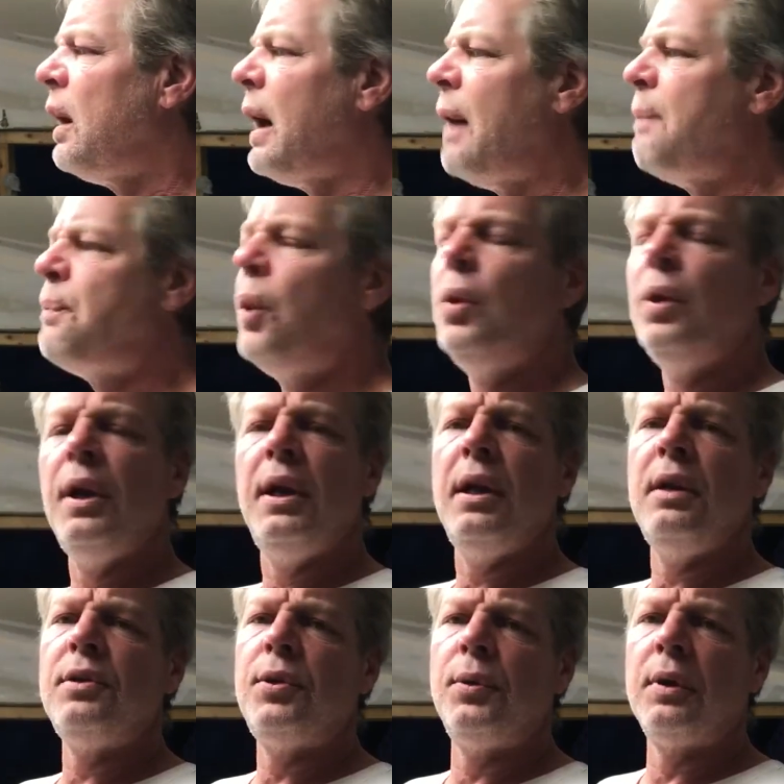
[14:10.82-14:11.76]
I poured it
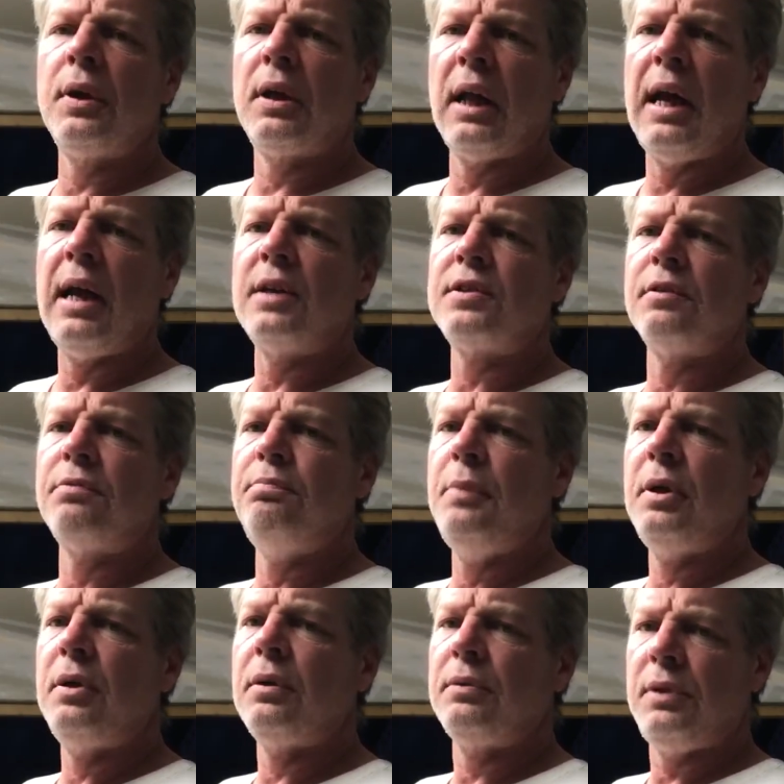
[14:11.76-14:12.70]
into a glass of
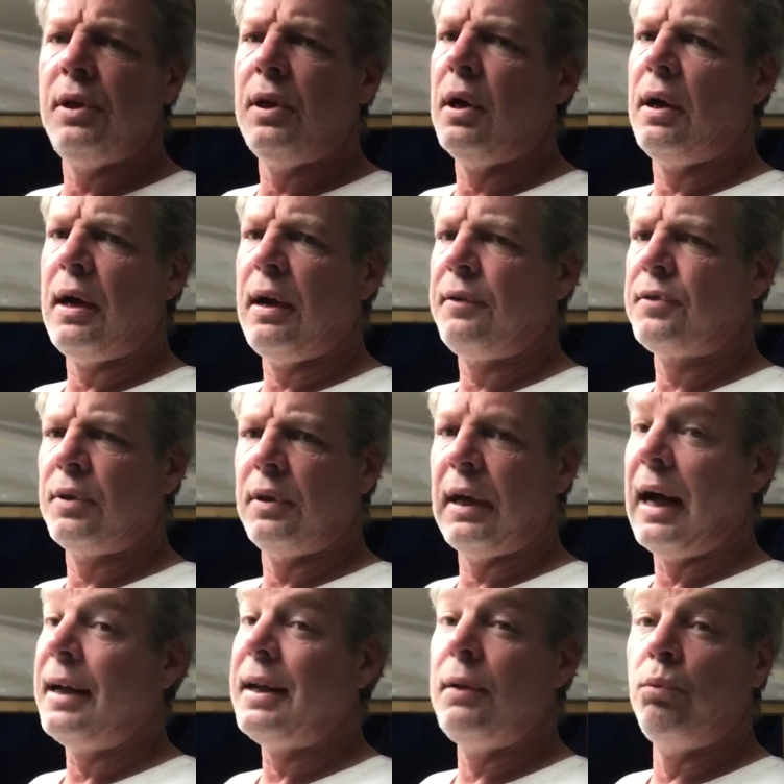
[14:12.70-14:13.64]
milk, after
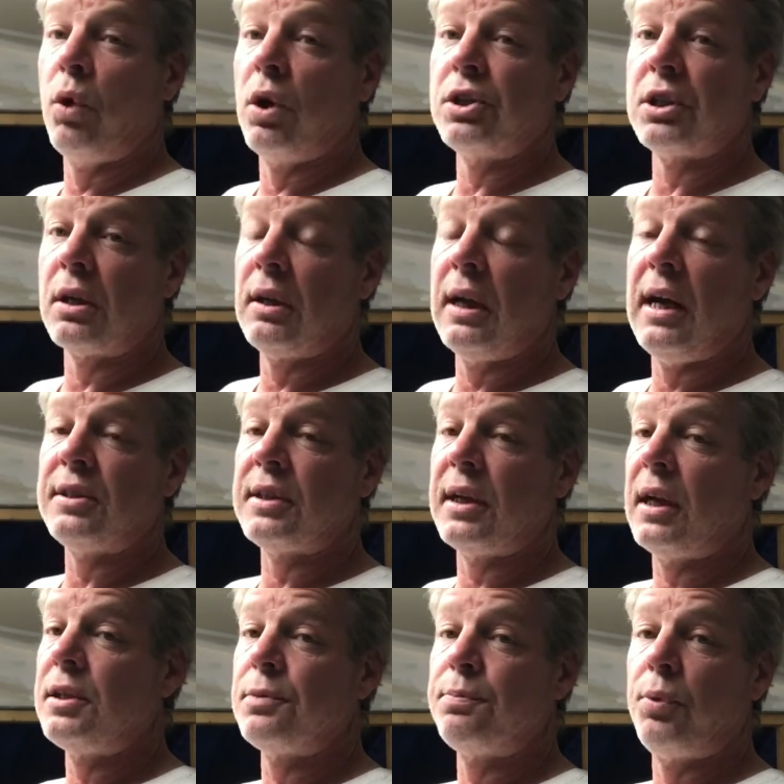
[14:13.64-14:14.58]
I didn't wash the glass
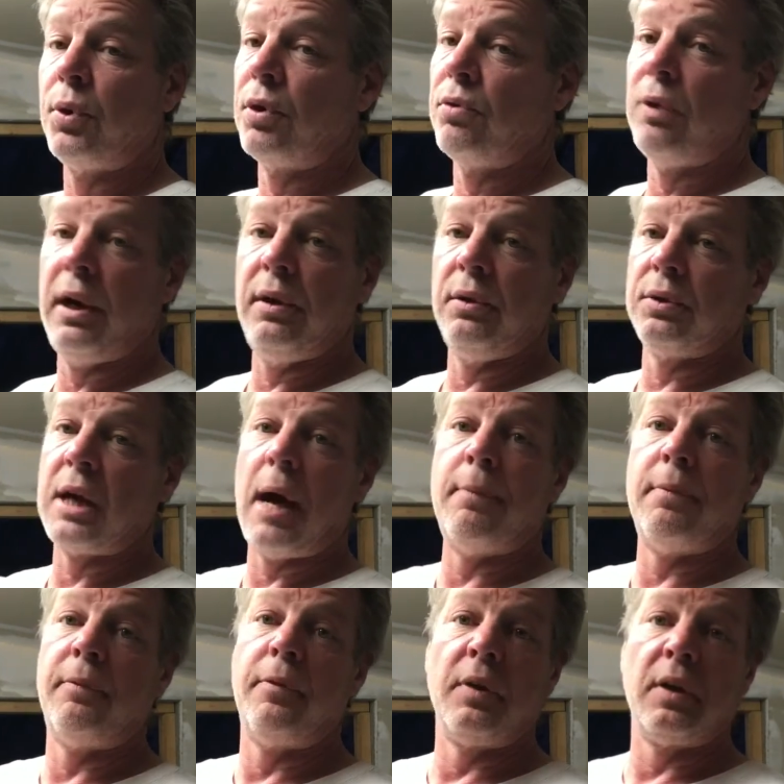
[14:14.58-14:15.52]
out. I just poured it right on
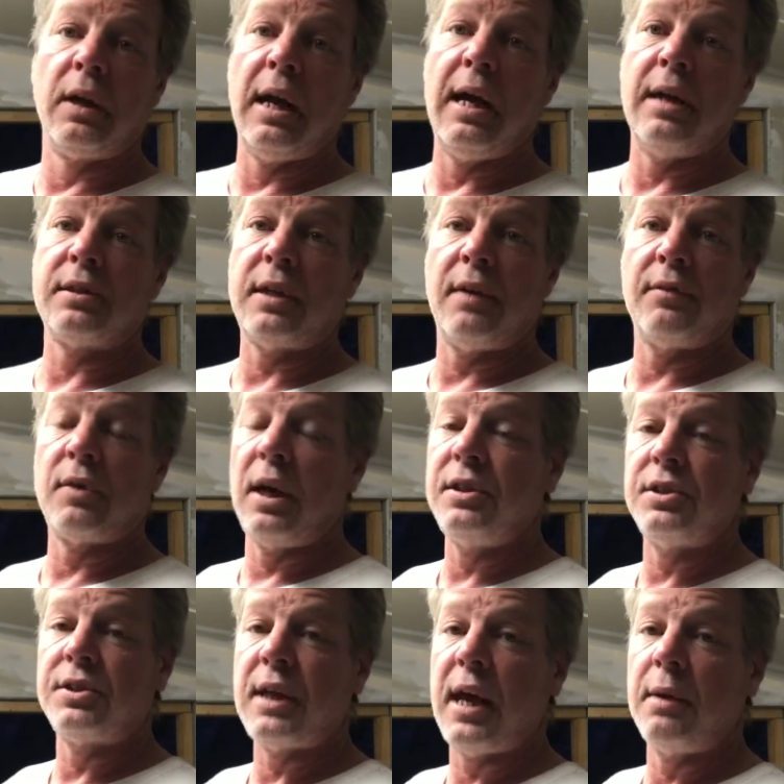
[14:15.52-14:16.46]
top of a glass after
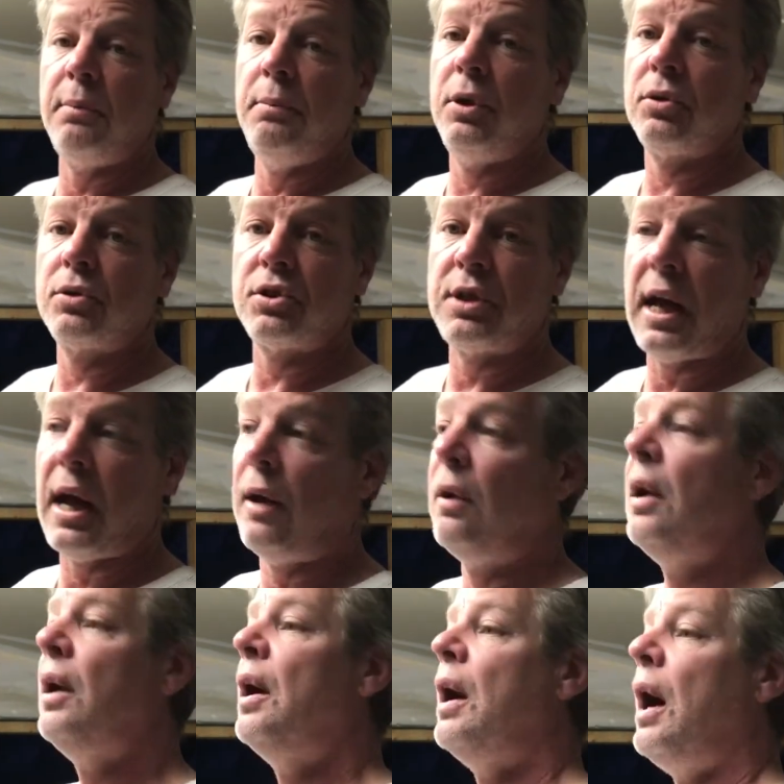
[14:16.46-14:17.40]
I just had a milk stout,
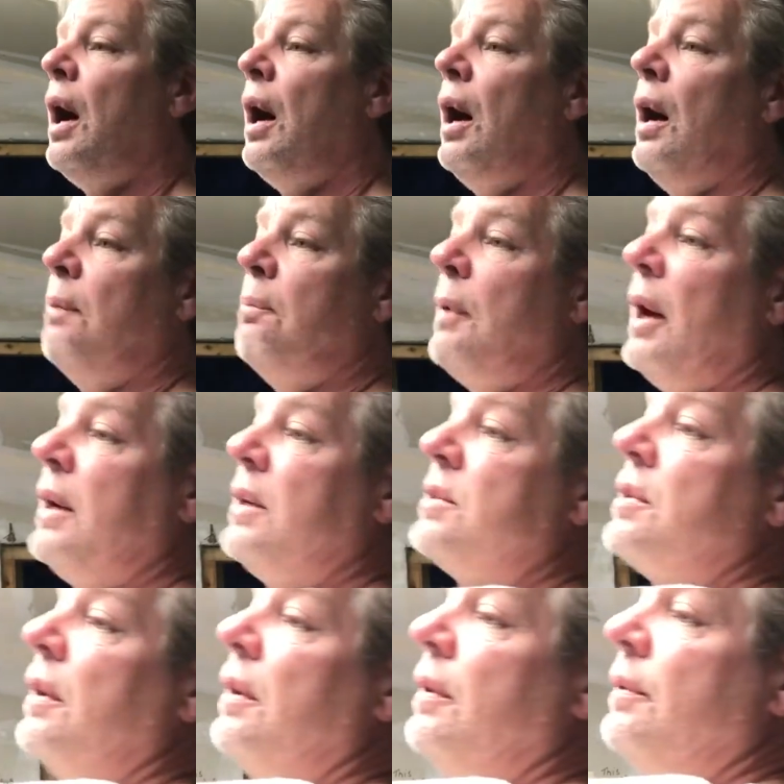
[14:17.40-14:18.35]
a
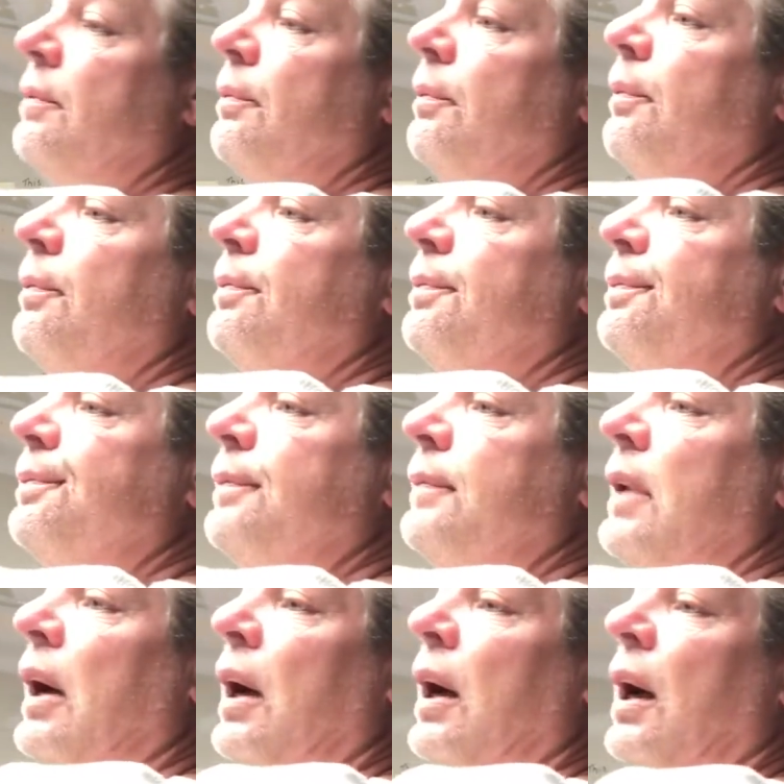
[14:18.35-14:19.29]
Mike's,
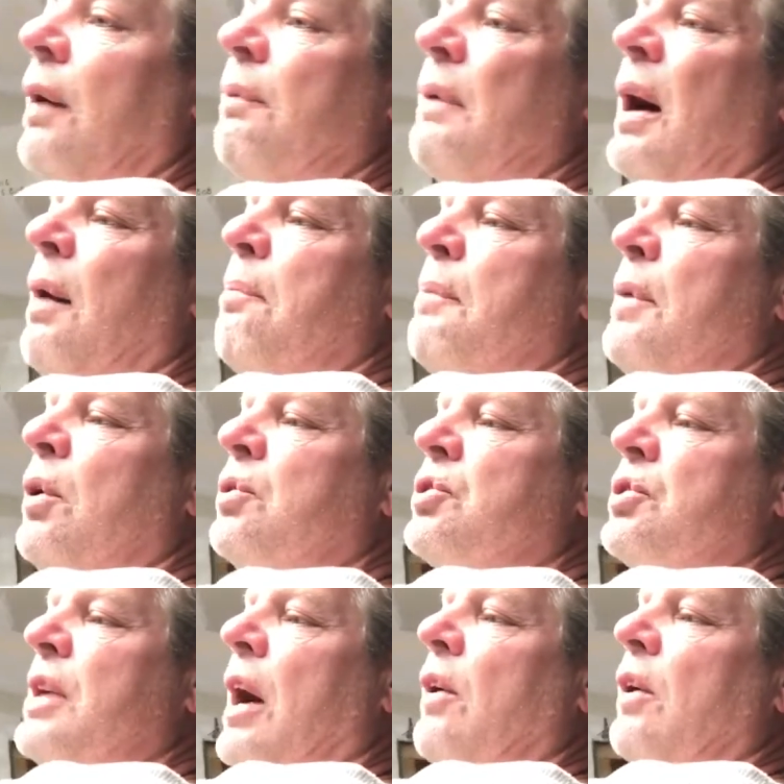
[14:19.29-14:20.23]
a milk
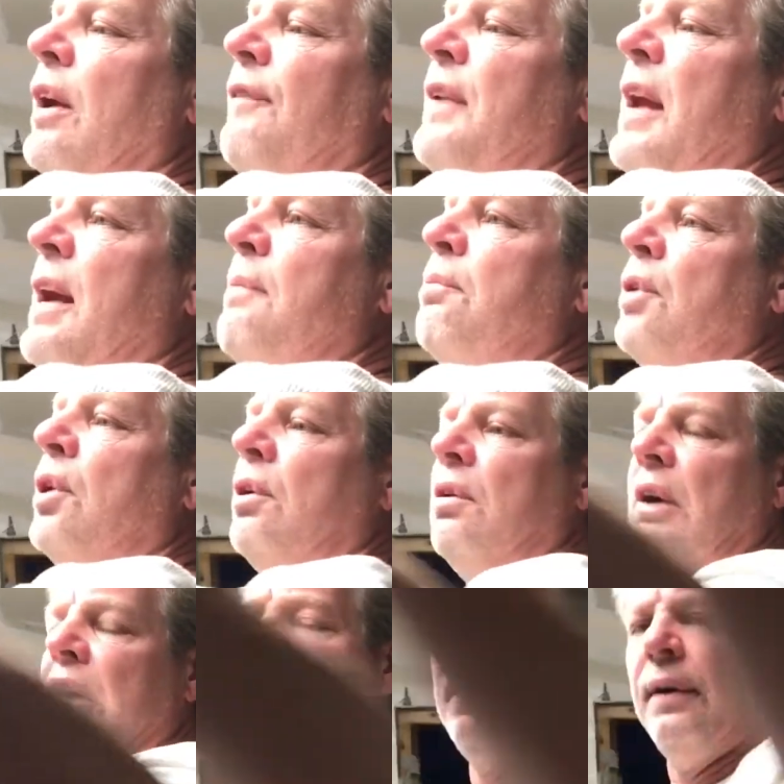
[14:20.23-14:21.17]
stout, Left Hand
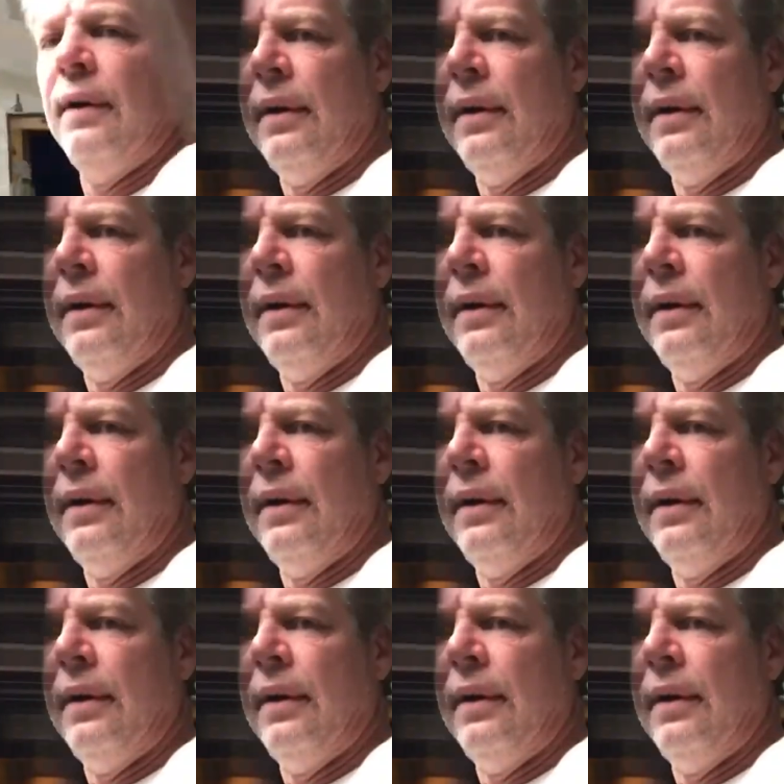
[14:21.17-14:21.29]
Brewery.